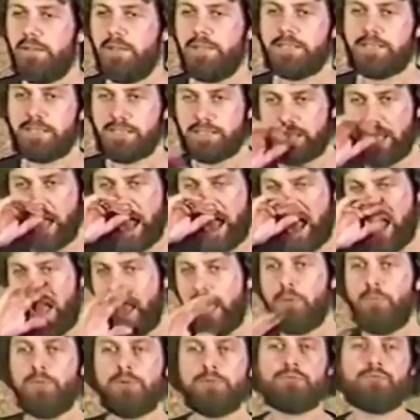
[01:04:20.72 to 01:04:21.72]
He says,
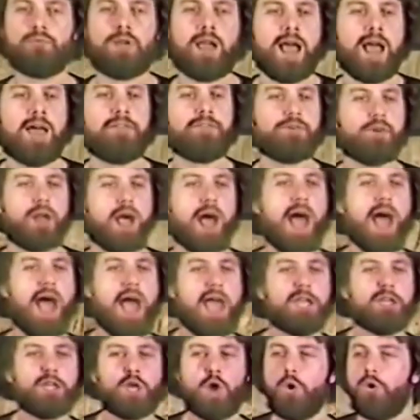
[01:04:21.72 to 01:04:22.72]
"I would rather
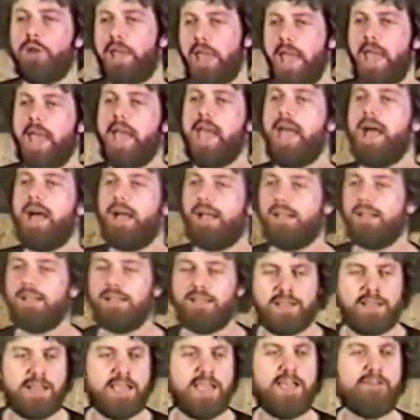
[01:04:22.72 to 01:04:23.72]
I go to
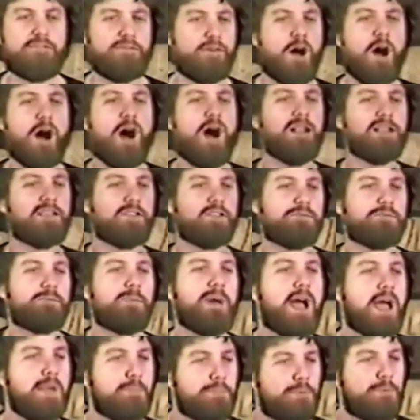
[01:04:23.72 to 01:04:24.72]
hell if all of
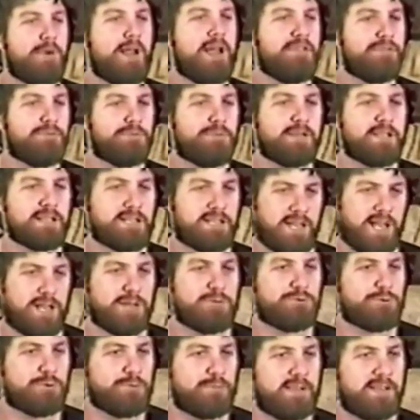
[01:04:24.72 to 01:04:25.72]
my brethren and
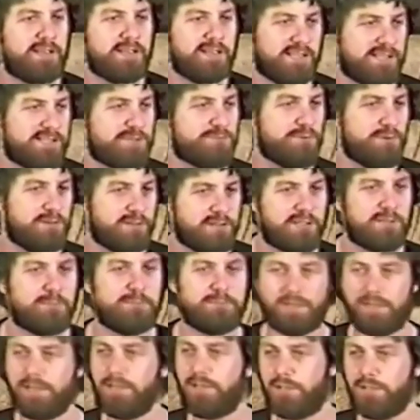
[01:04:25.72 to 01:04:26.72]
countrymen in Israel
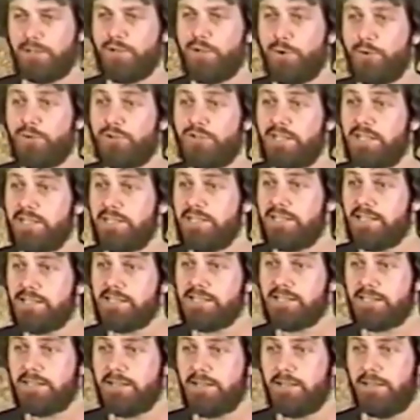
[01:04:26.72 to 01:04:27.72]
could be, could know
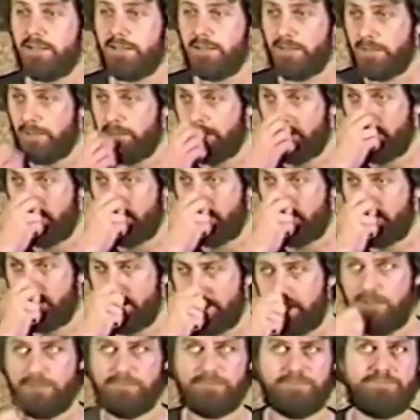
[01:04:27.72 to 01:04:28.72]
Jesus."
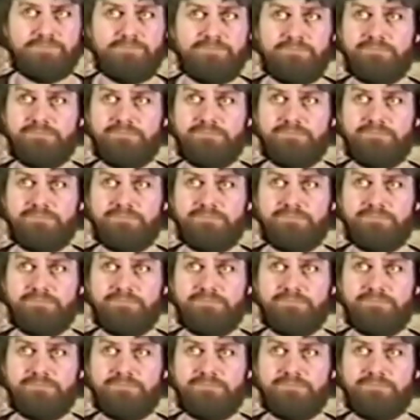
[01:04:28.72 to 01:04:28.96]
Now,